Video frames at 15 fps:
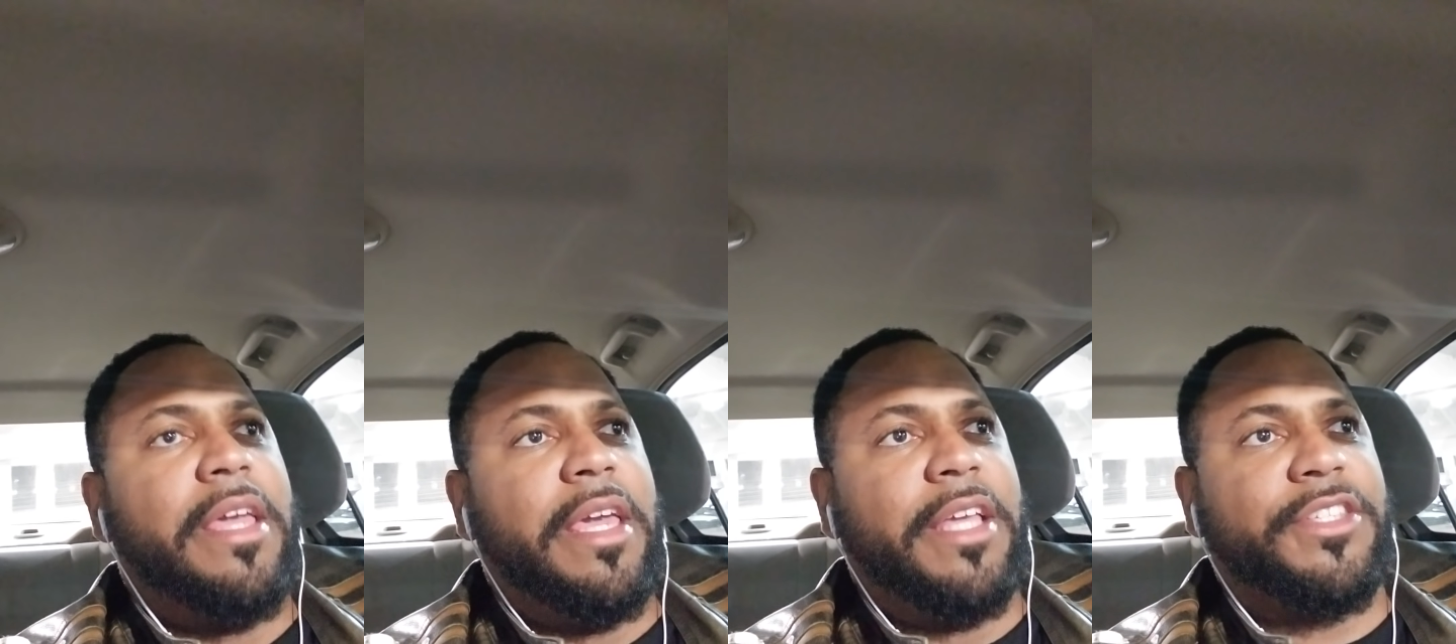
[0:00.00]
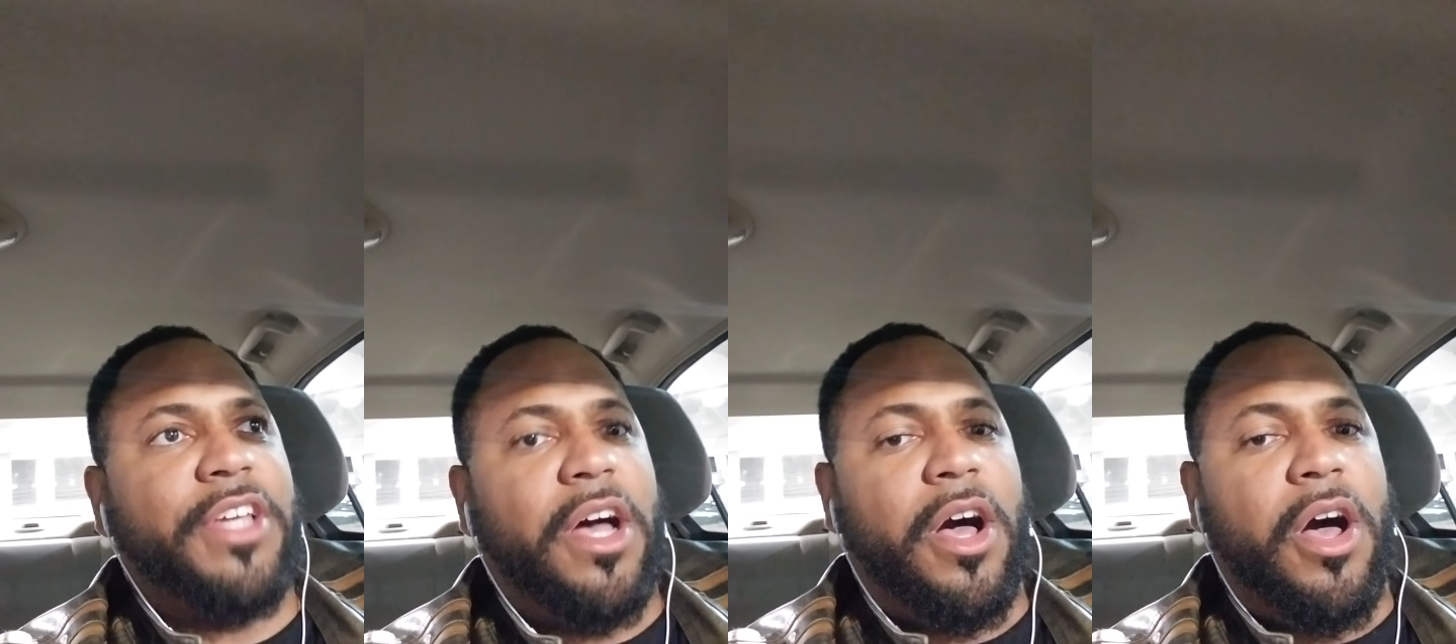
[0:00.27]

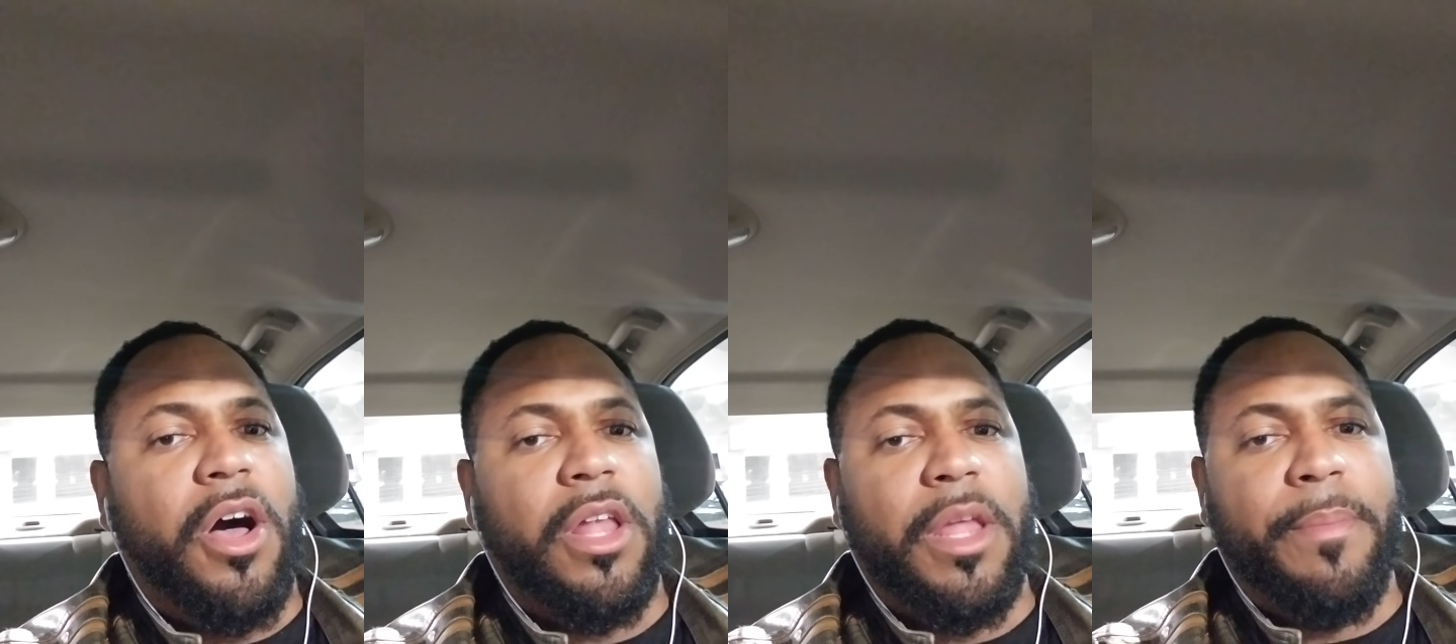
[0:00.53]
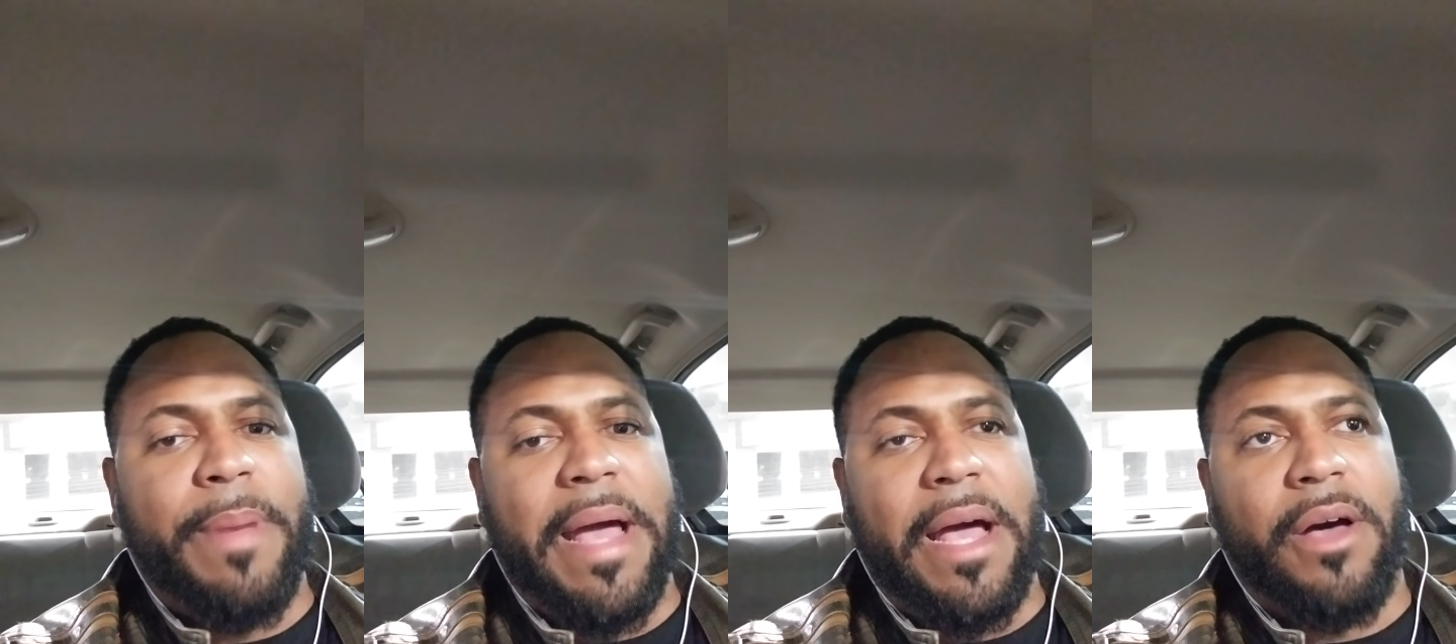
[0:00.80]
It's all
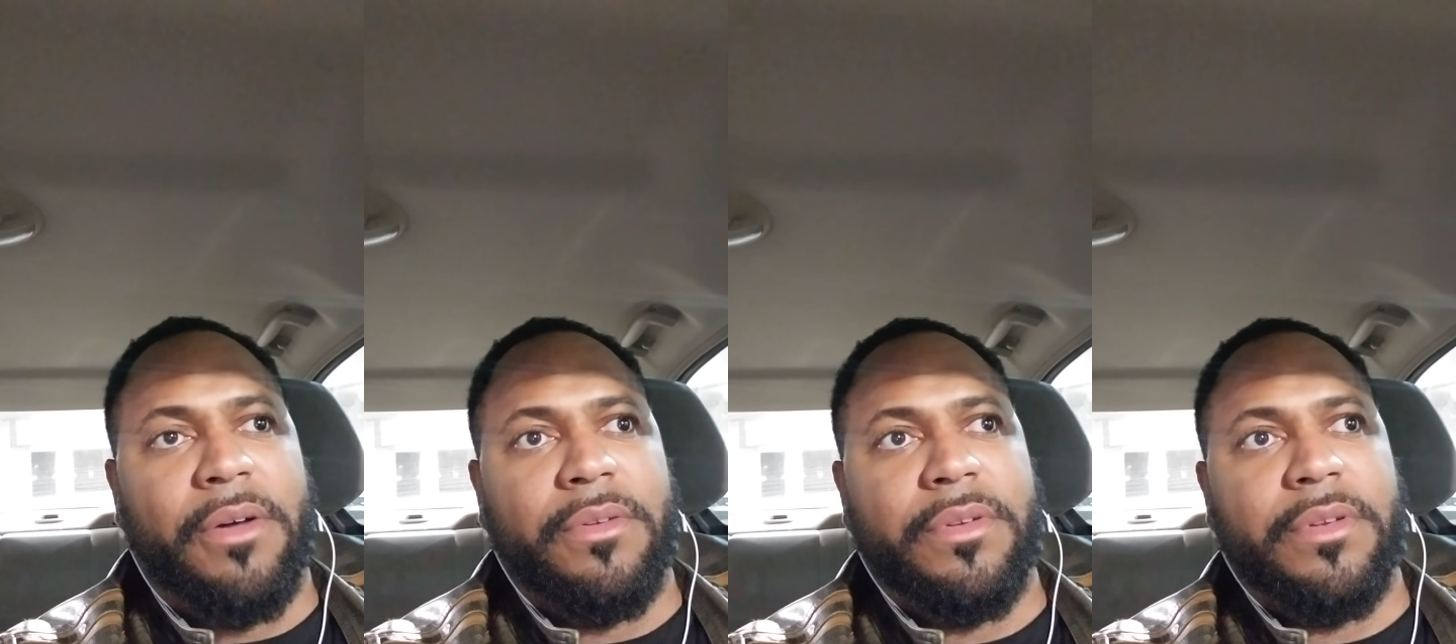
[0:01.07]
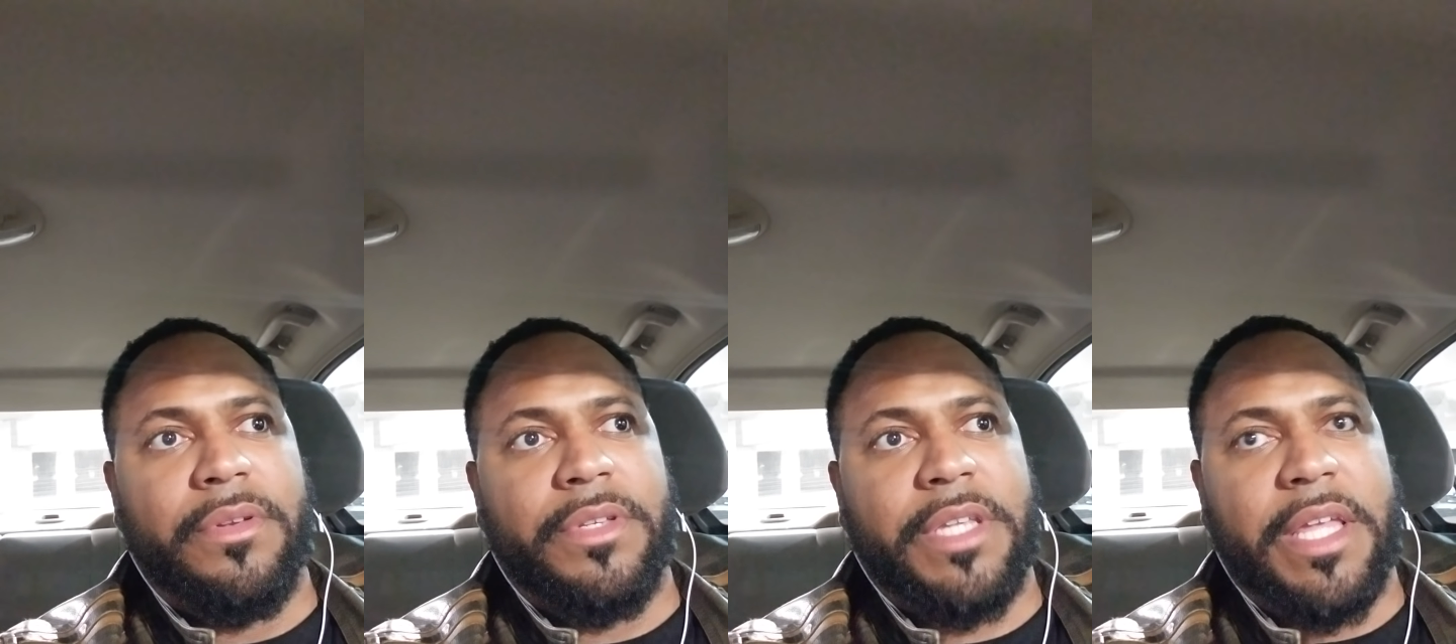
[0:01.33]
about
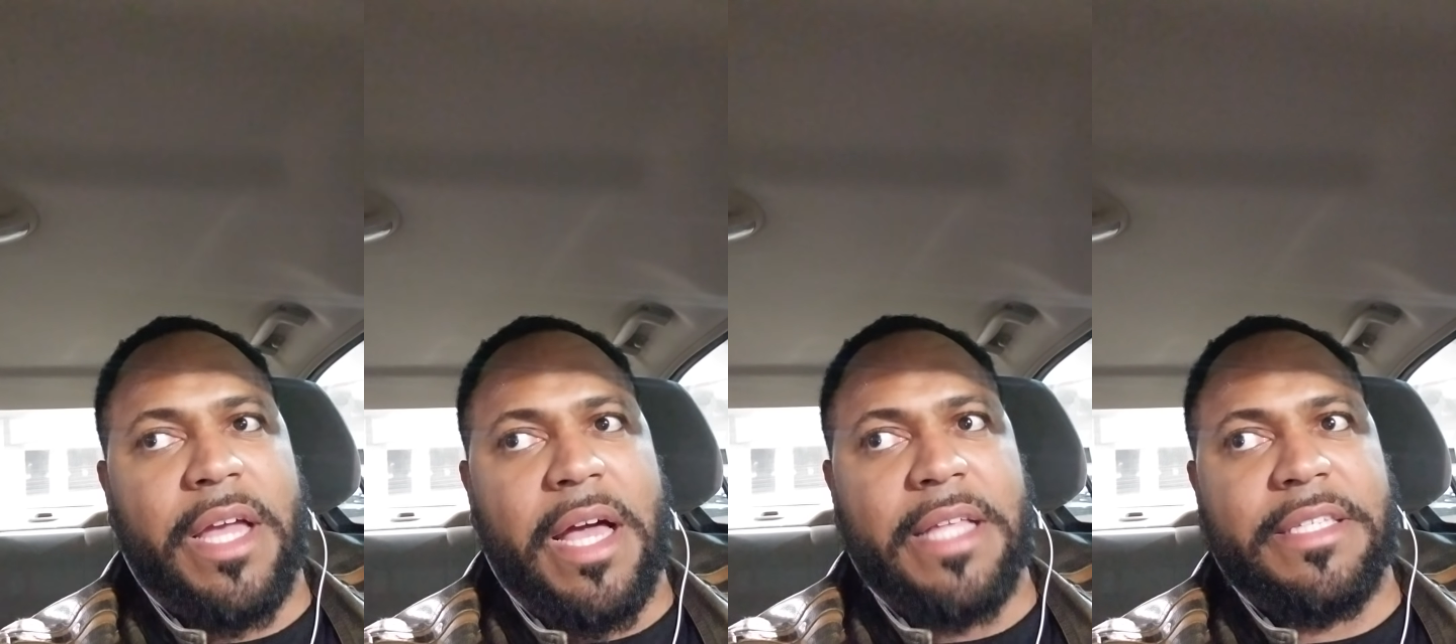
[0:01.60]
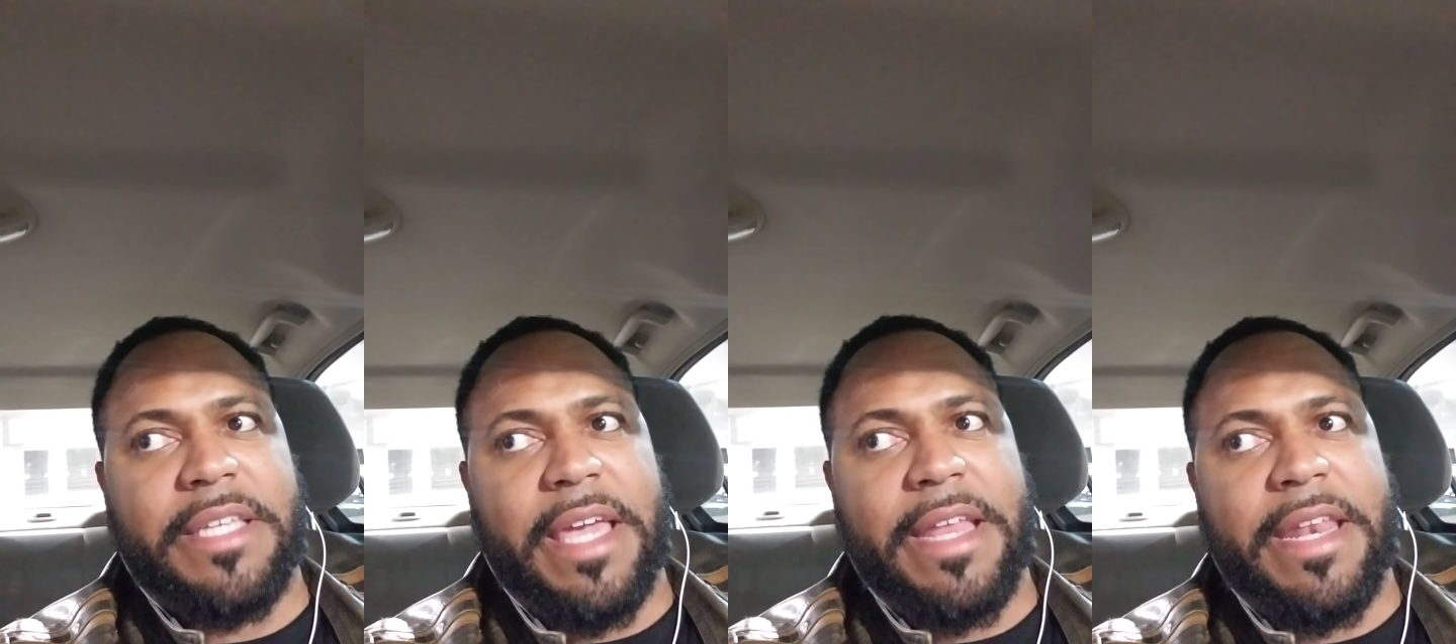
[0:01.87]

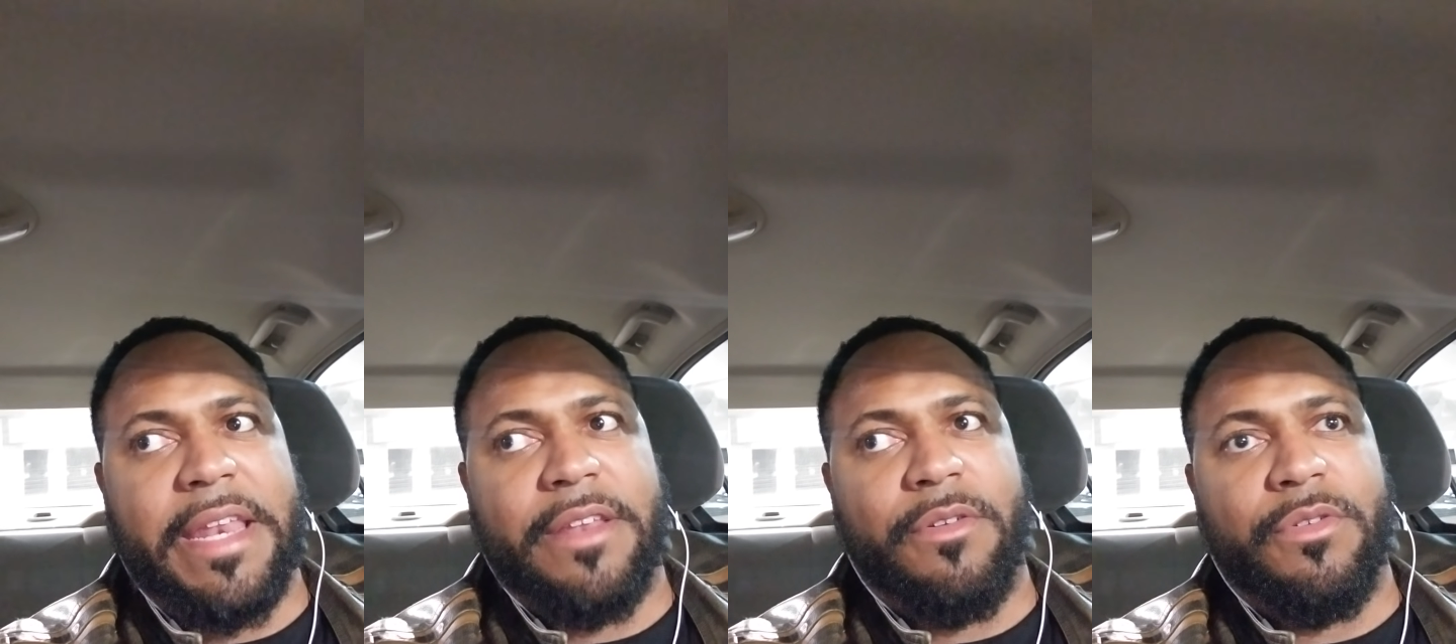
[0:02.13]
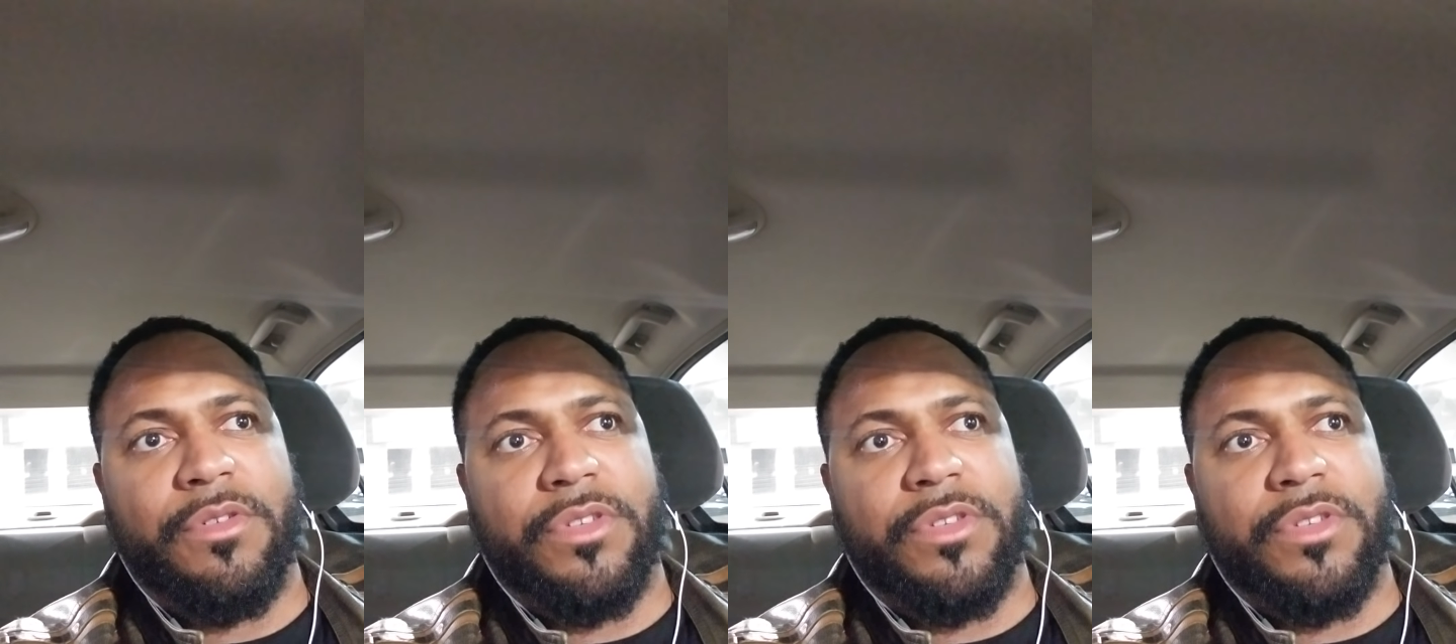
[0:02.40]
Deontay